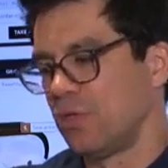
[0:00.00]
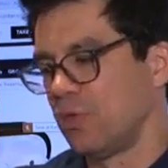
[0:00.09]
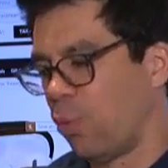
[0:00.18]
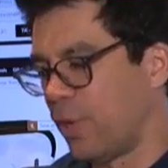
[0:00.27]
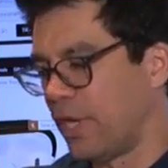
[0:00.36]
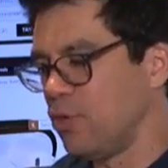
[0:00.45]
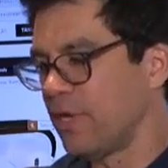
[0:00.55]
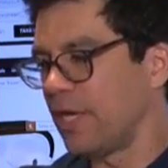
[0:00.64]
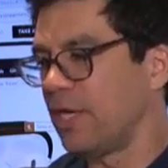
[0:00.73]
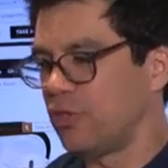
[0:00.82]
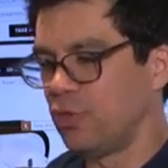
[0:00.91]
So when you
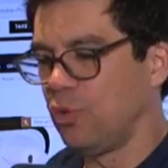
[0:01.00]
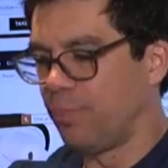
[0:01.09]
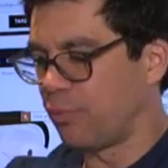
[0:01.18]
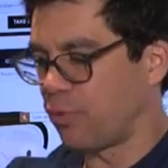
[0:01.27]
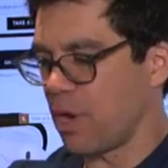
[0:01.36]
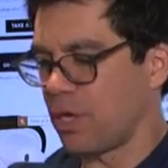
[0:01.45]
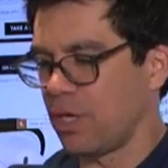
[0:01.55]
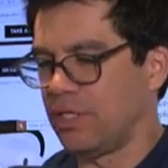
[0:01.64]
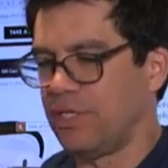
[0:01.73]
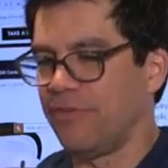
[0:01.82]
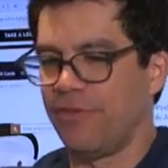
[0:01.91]
get into
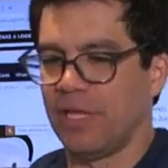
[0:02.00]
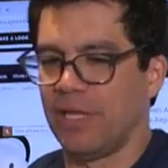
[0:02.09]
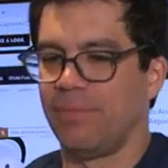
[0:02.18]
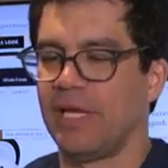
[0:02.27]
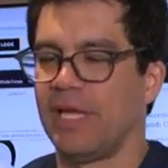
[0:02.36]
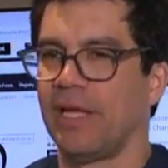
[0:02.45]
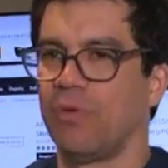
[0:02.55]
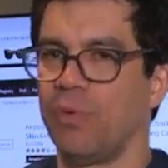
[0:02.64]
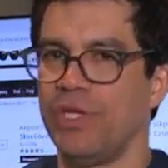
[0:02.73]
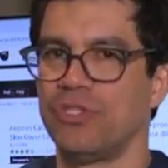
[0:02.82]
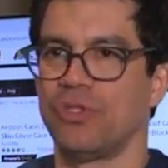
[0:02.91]
product development
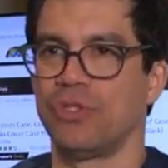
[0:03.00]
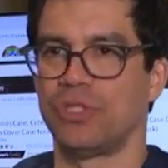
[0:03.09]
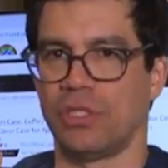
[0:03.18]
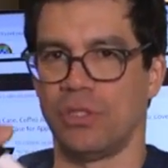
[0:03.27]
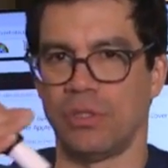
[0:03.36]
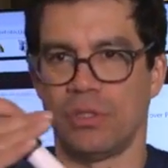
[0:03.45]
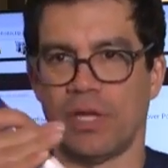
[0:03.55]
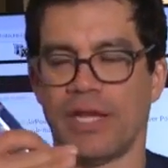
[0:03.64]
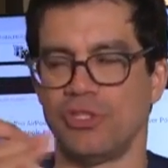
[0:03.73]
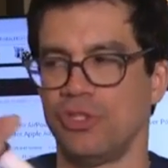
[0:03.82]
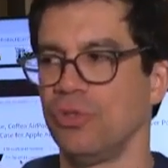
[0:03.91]
and research,
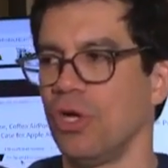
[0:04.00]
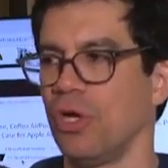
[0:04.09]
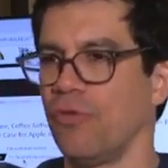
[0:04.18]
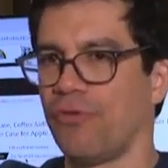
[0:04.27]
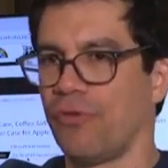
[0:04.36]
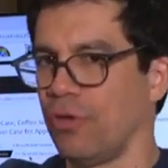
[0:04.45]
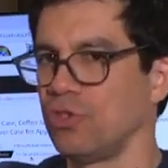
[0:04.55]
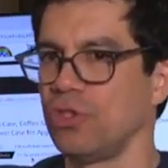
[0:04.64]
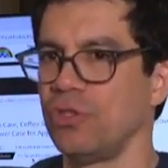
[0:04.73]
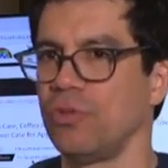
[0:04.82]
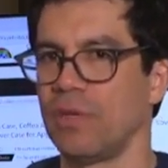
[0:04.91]
as you go, for those
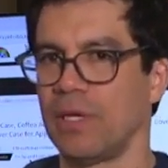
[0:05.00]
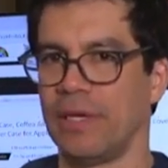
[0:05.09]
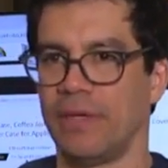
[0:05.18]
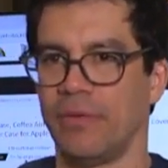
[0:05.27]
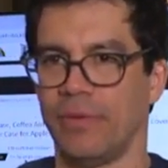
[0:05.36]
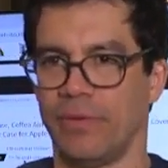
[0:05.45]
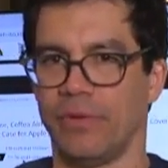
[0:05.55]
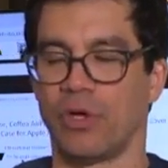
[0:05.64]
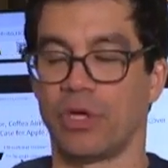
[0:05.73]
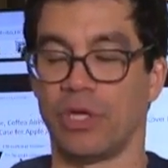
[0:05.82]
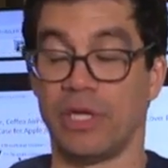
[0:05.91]
of you
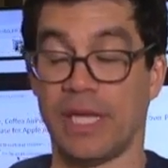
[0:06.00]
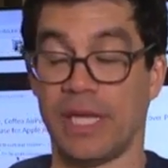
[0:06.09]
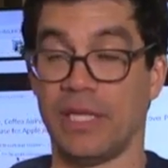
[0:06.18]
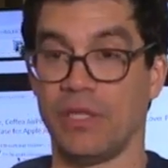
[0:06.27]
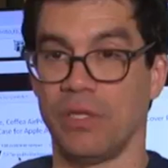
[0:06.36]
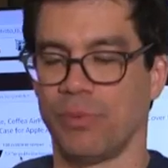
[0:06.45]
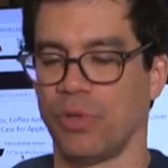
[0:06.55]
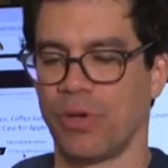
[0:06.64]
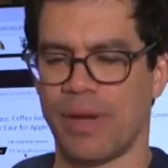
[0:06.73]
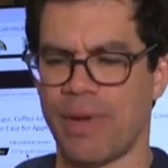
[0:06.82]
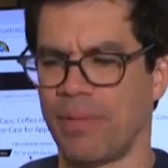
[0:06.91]
are going to get in the
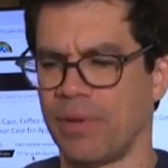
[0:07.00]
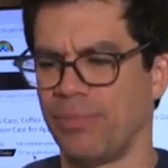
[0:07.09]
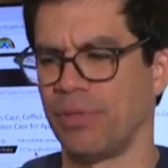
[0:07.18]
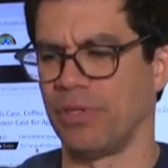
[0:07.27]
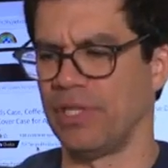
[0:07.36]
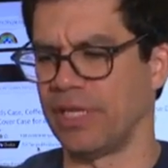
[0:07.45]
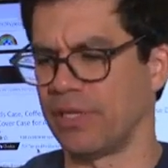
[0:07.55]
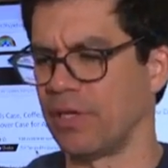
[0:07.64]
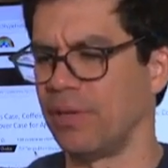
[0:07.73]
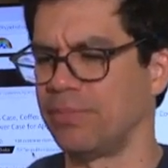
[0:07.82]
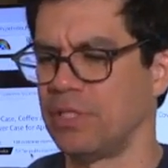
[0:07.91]
program, I'm going to put a link
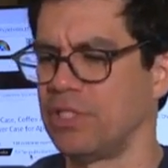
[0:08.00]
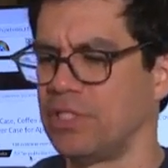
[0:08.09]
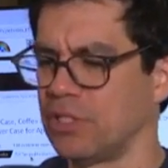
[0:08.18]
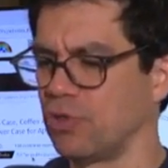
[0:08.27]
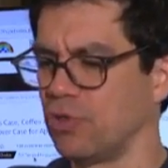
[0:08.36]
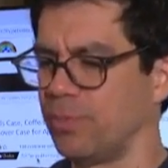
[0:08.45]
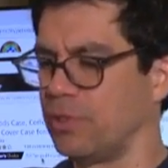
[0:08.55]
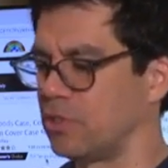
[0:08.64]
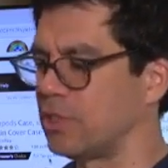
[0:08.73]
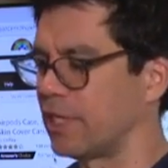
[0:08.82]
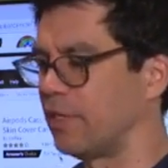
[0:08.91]
up to the test group in
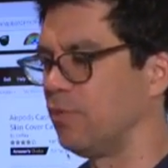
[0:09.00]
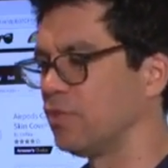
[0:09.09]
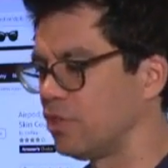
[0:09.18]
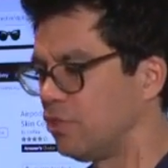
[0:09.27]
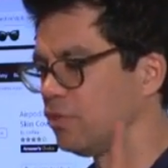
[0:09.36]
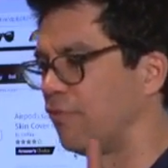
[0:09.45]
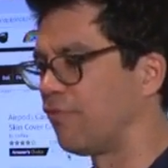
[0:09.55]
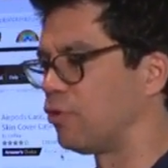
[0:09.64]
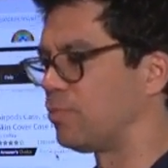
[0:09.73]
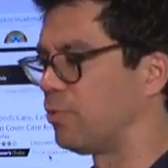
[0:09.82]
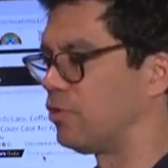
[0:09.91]
a second. We'll see who's the
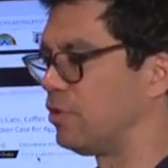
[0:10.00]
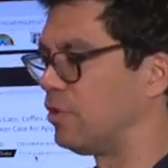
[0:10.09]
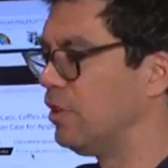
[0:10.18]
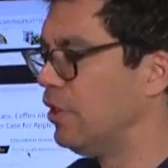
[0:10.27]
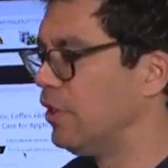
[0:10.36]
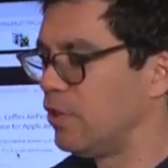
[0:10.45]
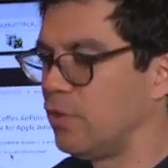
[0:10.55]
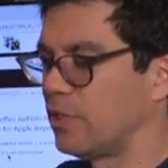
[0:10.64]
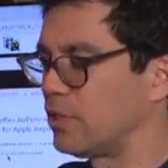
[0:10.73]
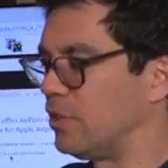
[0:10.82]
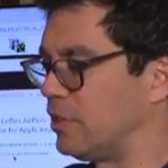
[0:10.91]
first person
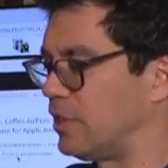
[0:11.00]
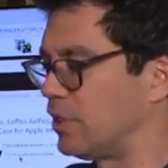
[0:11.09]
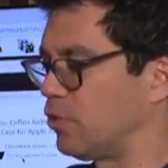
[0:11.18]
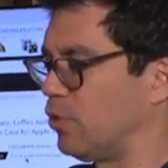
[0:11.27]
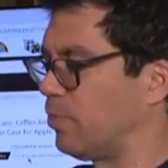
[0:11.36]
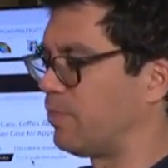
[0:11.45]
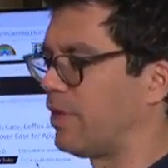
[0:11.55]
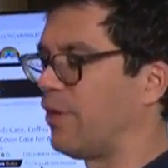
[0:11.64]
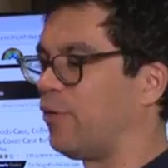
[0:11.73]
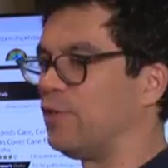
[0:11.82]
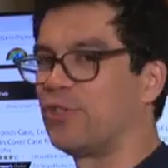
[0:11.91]
who gets in the test group.
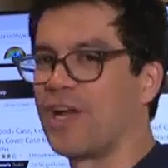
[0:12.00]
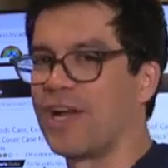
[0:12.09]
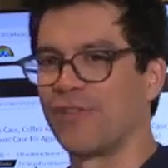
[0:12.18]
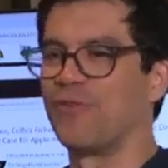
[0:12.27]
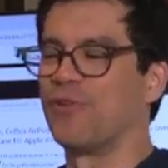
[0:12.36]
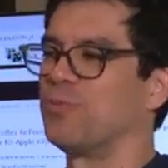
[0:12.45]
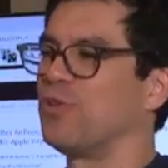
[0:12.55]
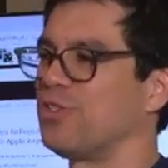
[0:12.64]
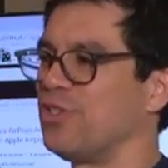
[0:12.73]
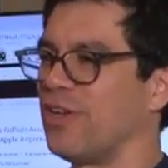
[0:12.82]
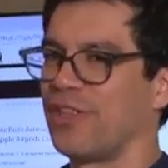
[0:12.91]
I always track the first
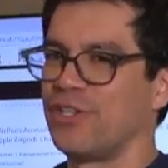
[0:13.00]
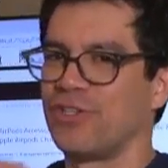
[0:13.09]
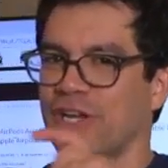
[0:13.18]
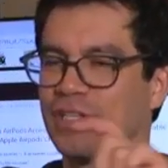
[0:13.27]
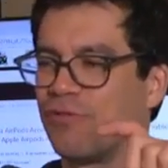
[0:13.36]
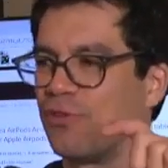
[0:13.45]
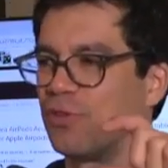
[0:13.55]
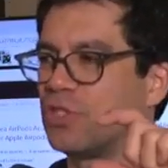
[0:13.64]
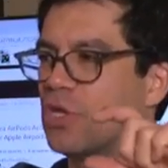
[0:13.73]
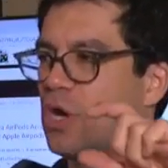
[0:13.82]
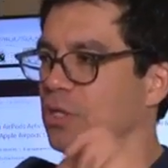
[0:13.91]
person. You know how they track the
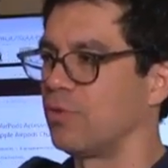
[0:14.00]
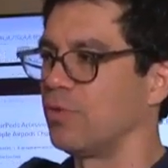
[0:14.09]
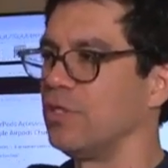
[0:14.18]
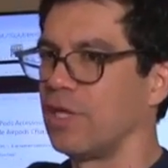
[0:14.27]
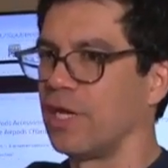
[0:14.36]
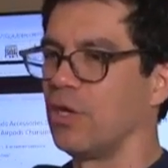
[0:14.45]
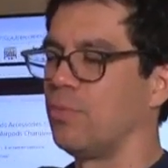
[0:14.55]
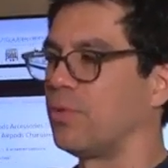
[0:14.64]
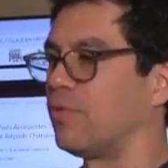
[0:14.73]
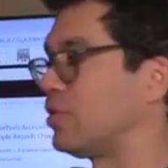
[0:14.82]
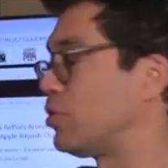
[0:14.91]
first dollar when you like open a